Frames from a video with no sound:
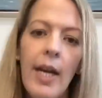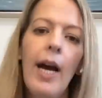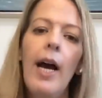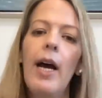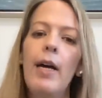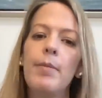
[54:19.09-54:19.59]

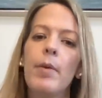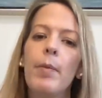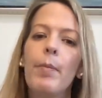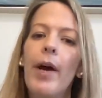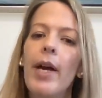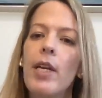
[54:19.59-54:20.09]

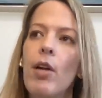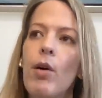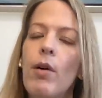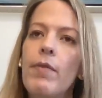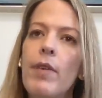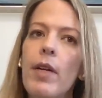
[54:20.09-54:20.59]
But you
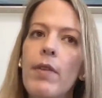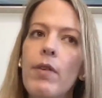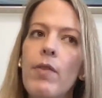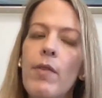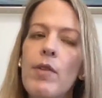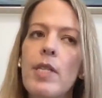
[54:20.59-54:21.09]
know, if
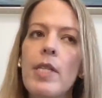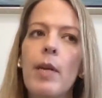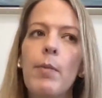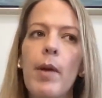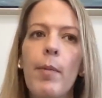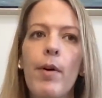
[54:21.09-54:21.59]
you've ever
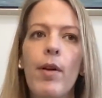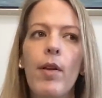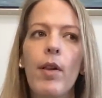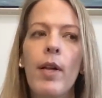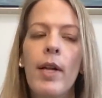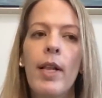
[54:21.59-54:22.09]
seen
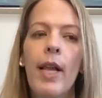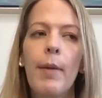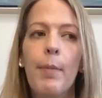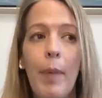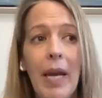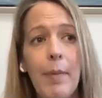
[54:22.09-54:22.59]
people,
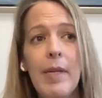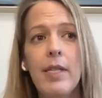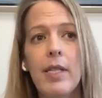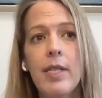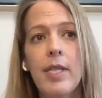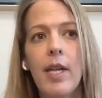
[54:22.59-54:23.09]
like babies
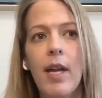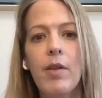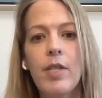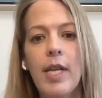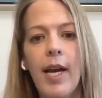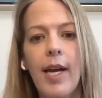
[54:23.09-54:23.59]
can see the
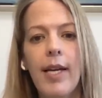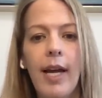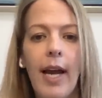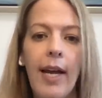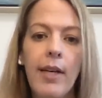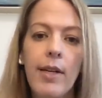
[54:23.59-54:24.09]
other side,
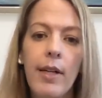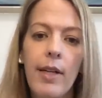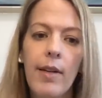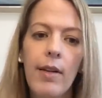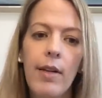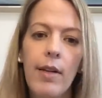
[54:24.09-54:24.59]
and
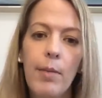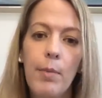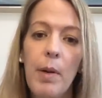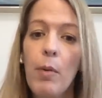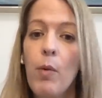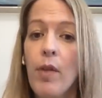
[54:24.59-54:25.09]

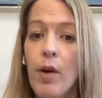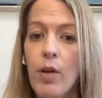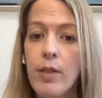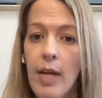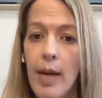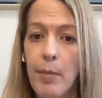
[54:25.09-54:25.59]
people with
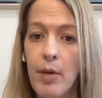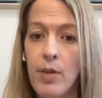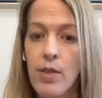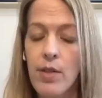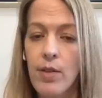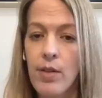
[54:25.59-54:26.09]

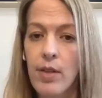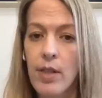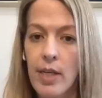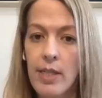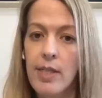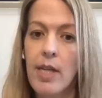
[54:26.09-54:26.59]
Alzheimer's
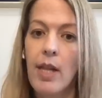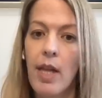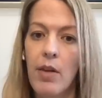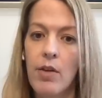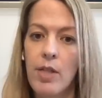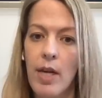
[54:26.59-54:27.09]
can see the
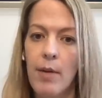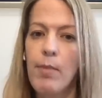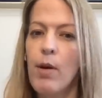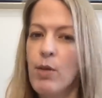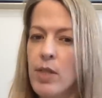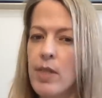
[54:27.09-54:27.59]
other side
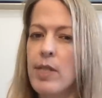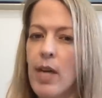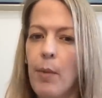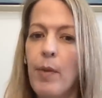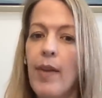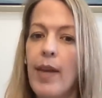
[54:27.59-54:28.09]
most of the
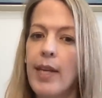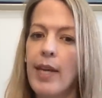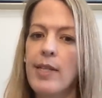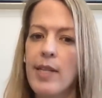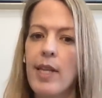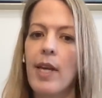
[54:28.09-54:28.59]
time when they
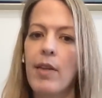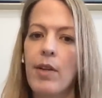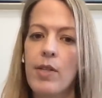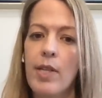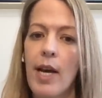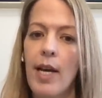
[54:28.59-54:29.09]
get to the
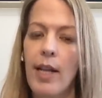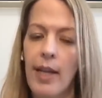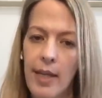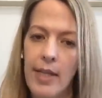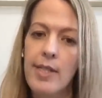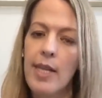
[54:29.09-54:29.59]
other side,
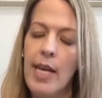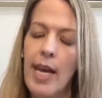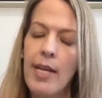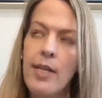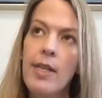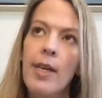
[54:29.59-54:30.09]
like get to the
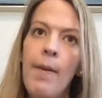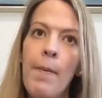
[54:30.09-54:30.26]
end.